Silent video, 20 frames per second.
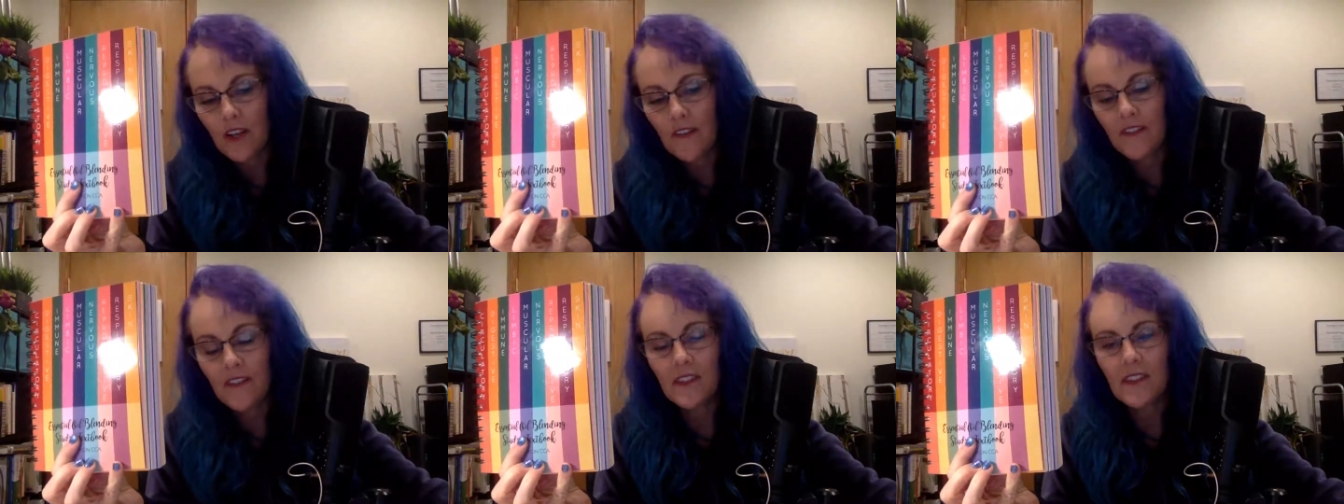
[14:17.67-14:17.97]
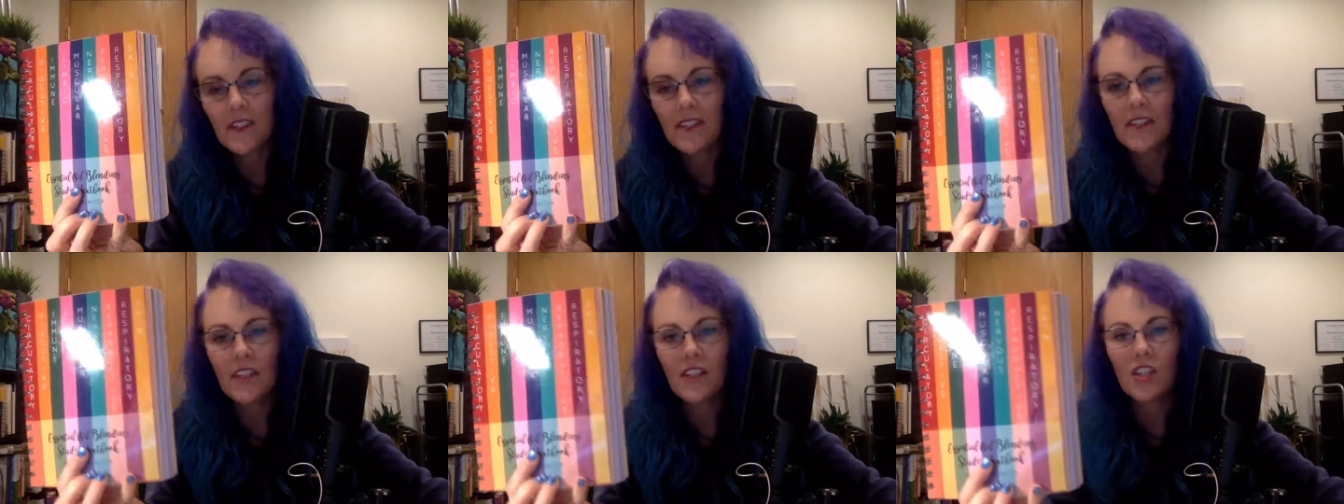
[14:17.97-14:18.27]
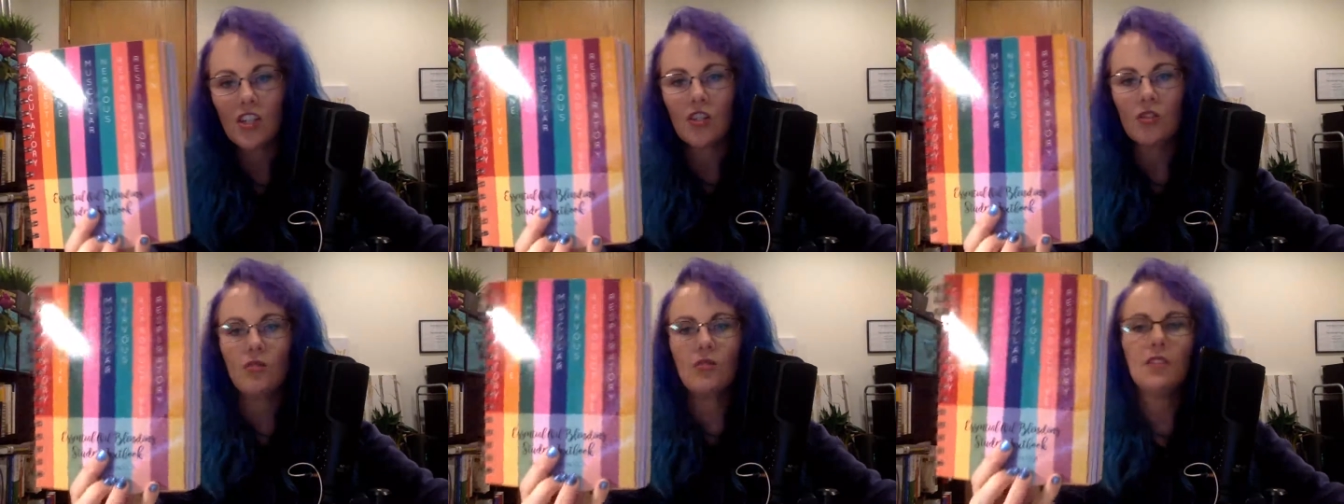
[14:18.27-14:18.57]
and this is
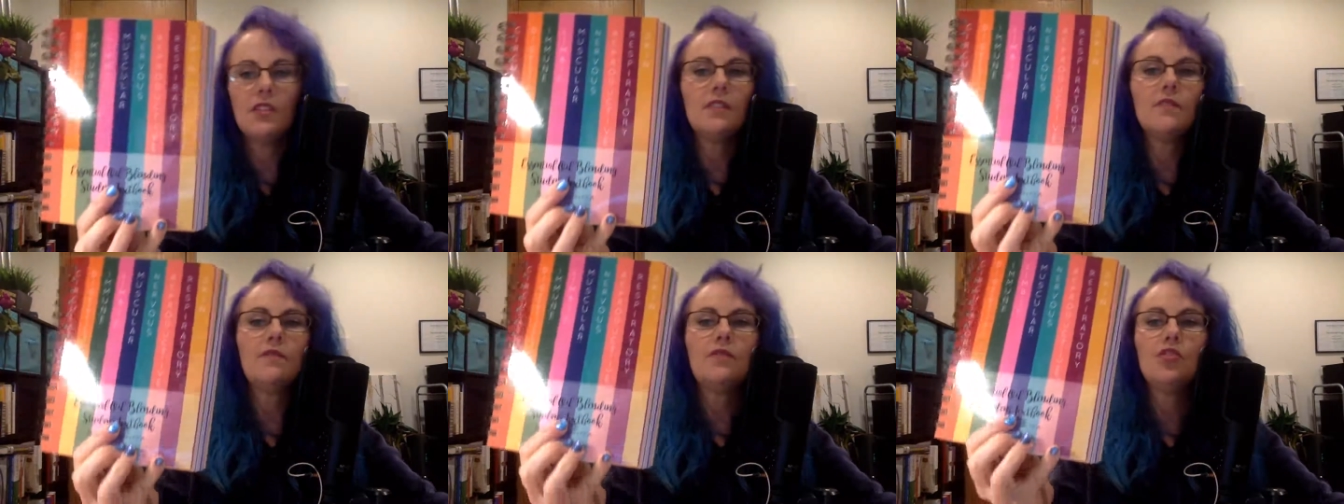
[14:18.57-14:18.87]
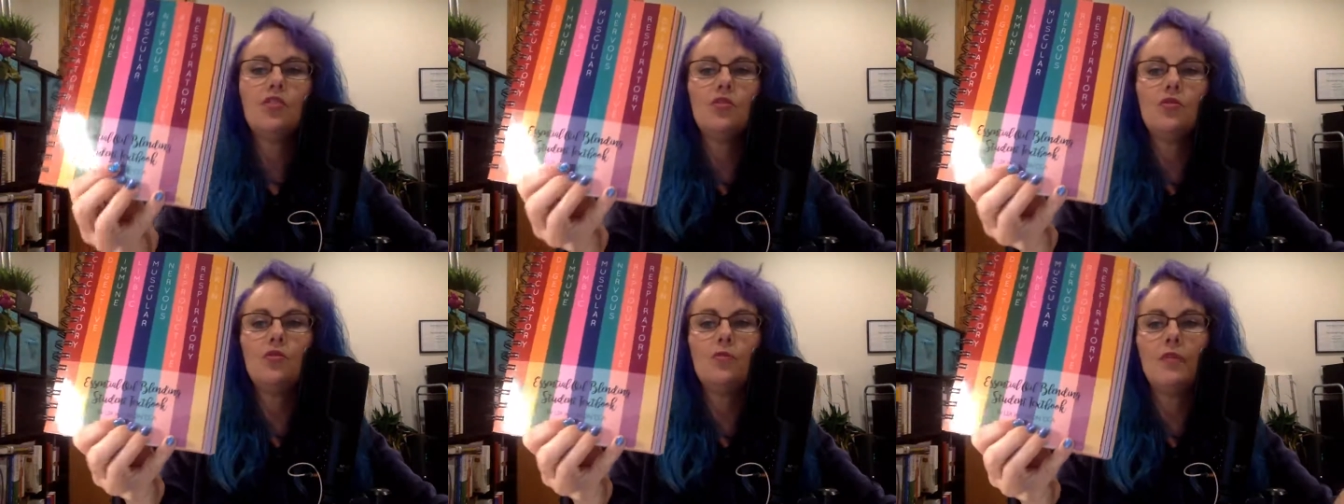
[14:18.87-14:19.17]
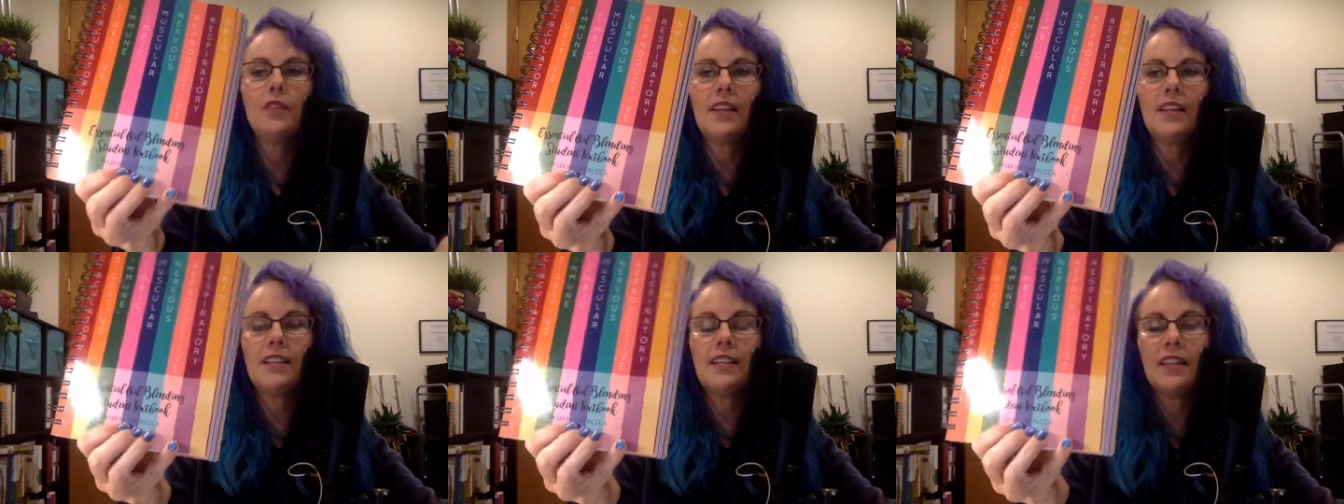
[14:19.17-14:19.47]
exclusive to
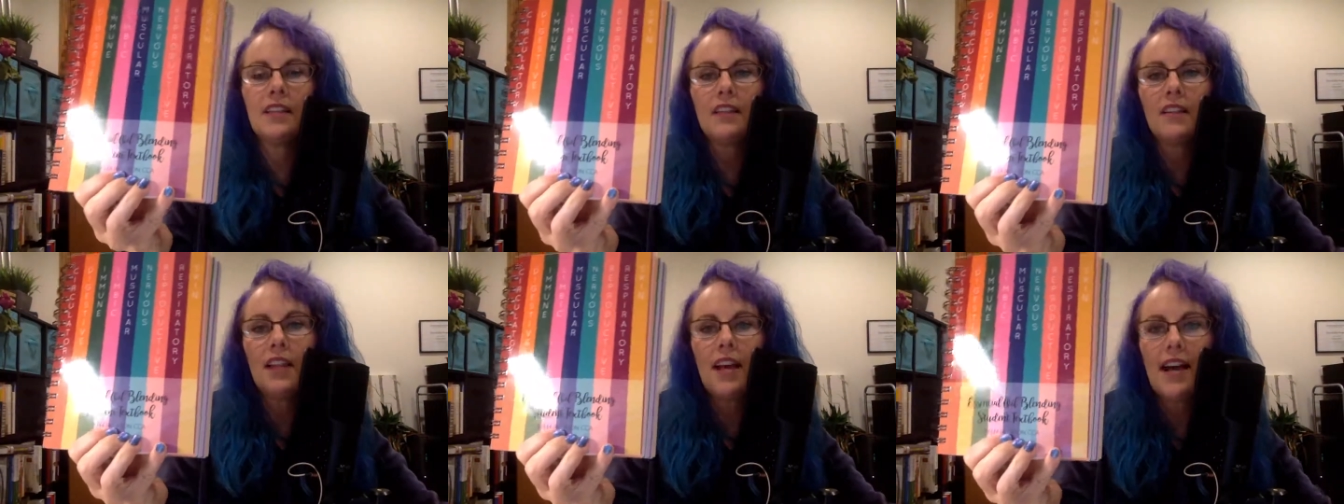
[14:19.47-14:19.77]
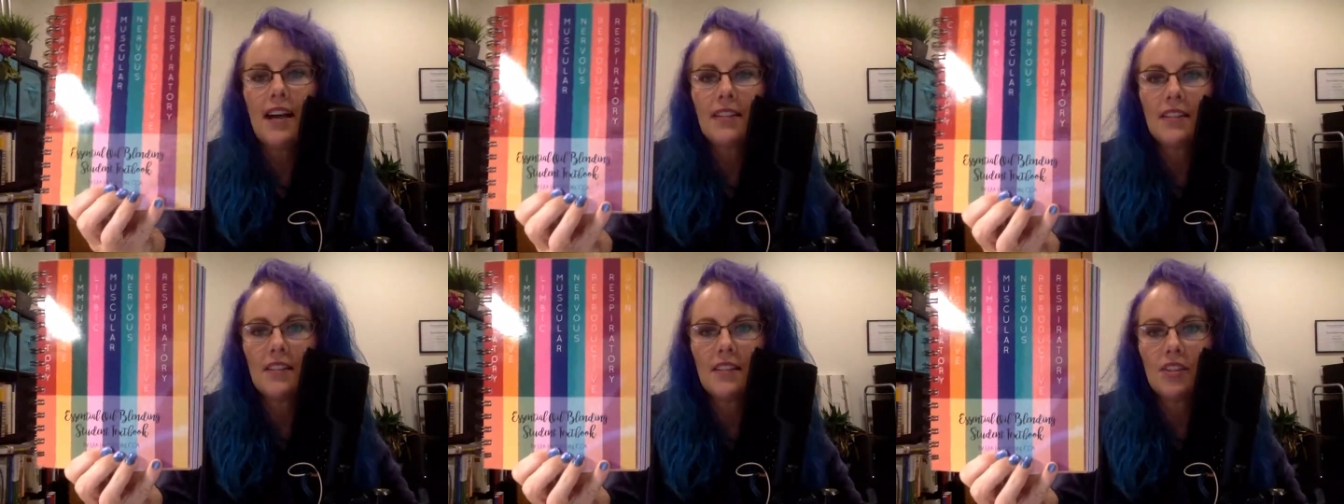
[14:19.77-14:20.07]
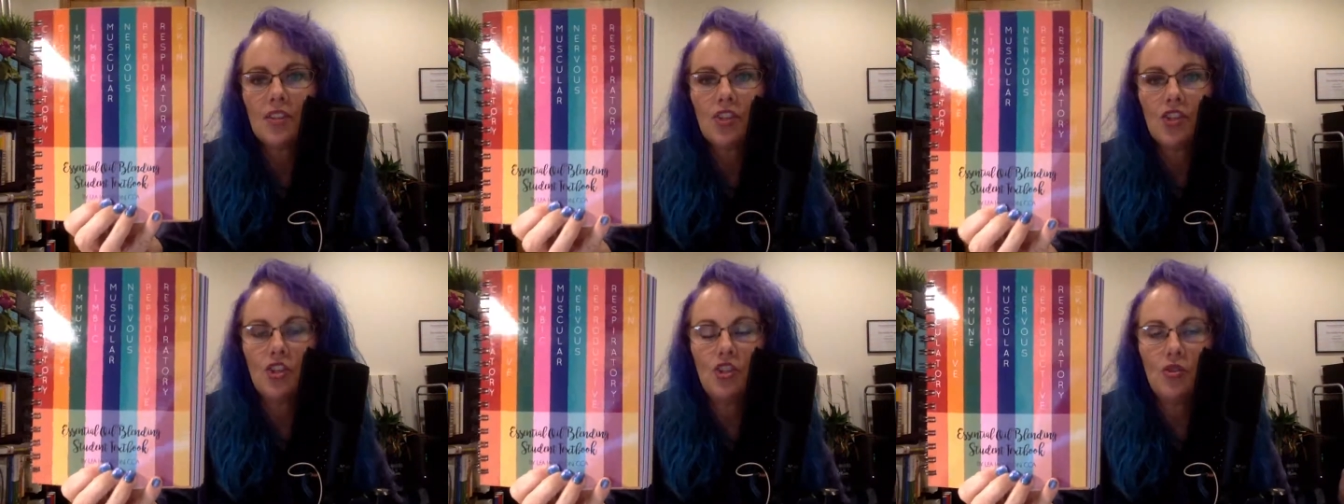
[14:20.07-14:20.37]
blending
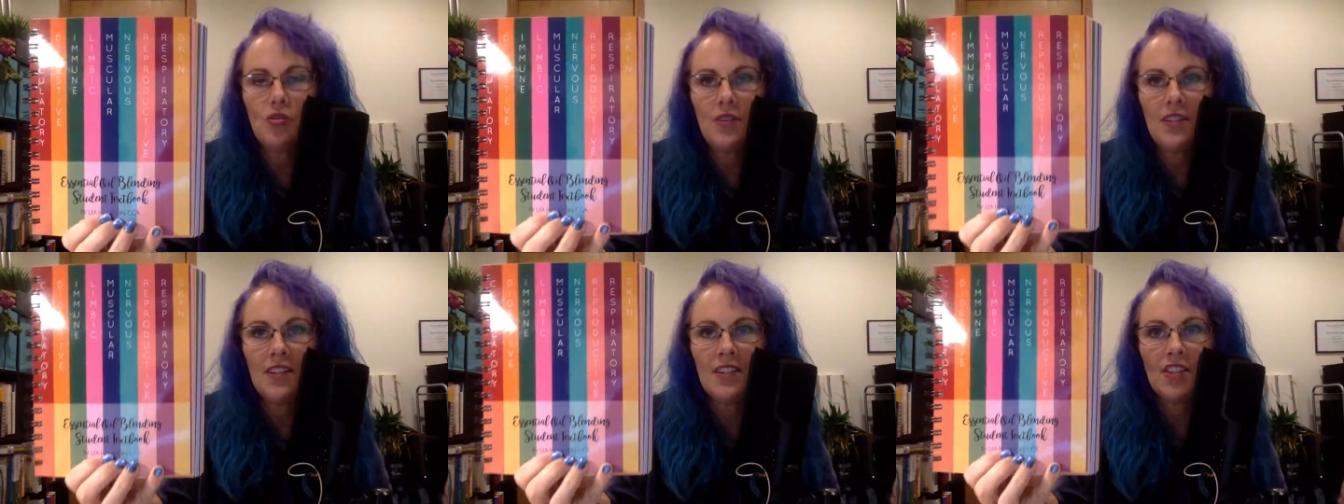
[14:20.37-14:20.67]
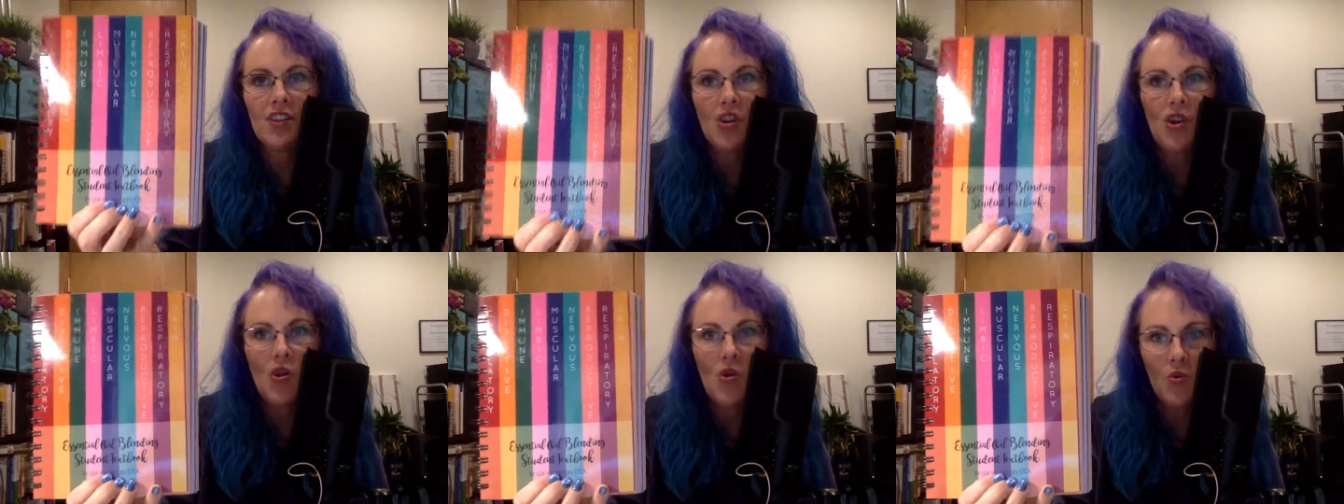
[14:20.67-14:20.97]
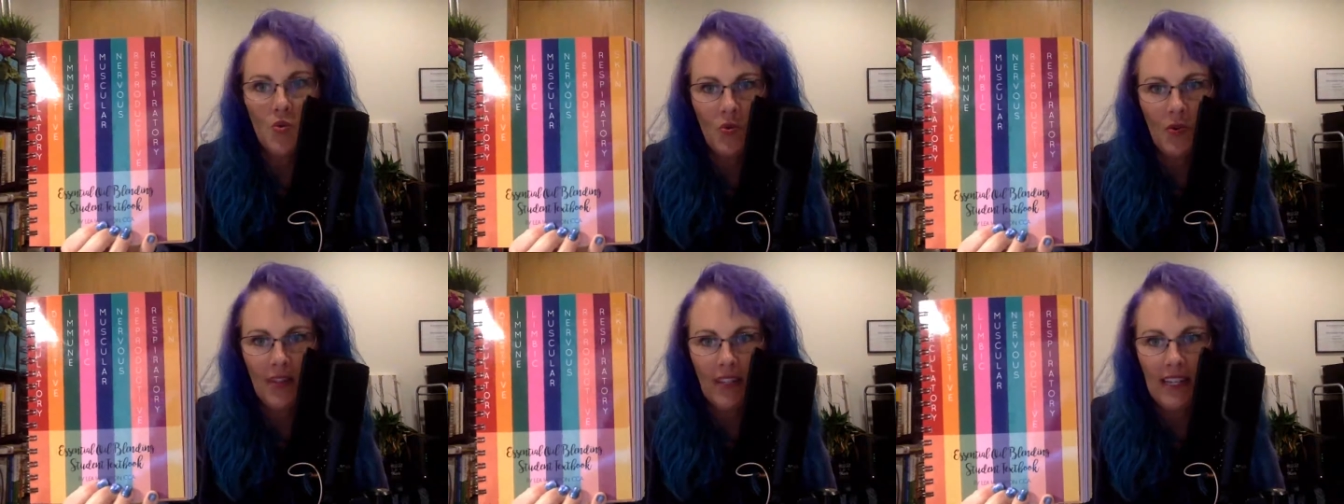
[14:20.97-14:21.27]
class students
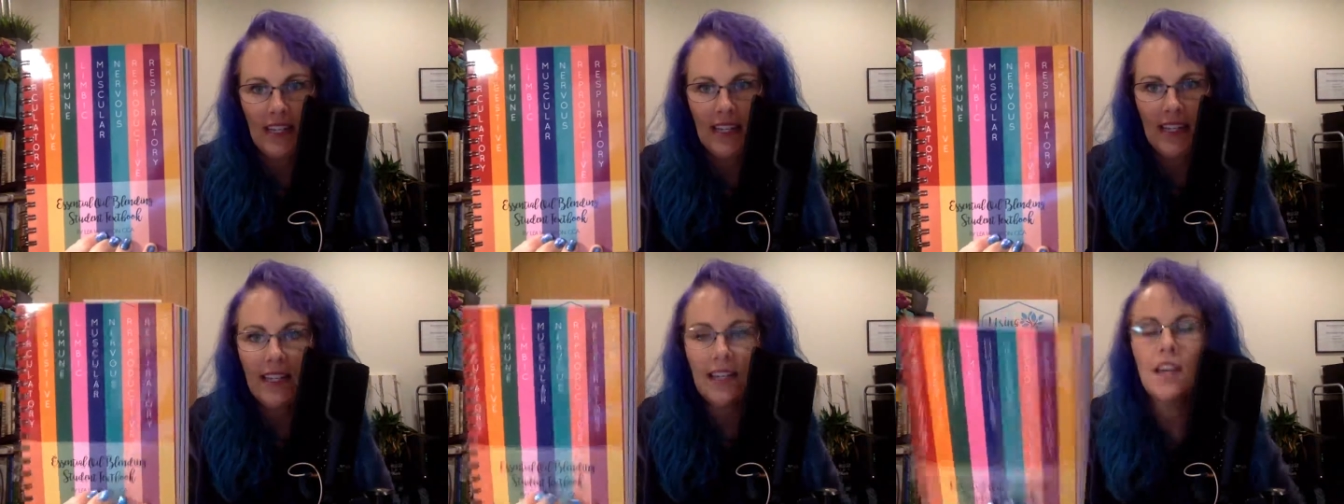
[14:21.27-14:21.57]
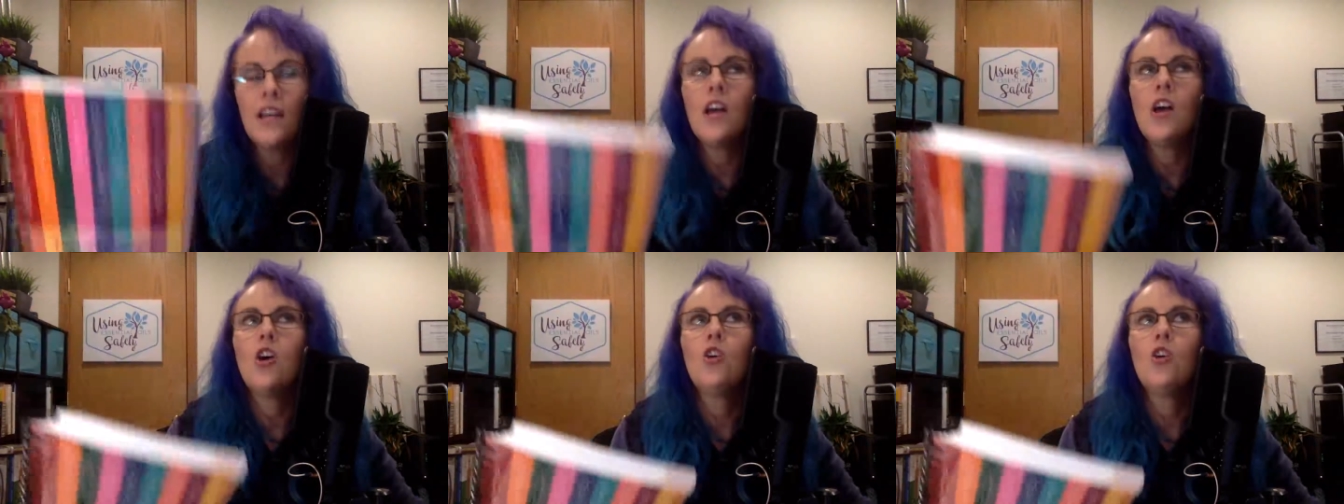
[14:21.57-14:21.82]
only.